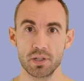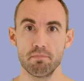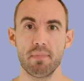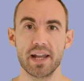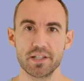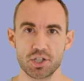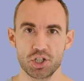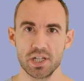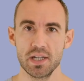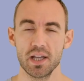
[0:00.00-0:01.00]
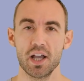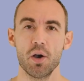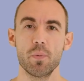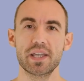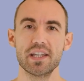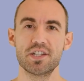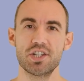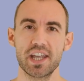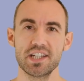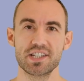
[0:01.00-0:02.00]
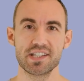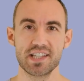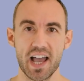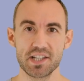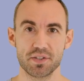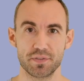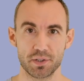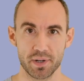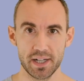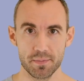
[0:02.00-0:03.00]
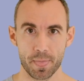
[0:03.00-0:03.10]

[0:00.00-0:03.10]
-G, we can change the size of the grid,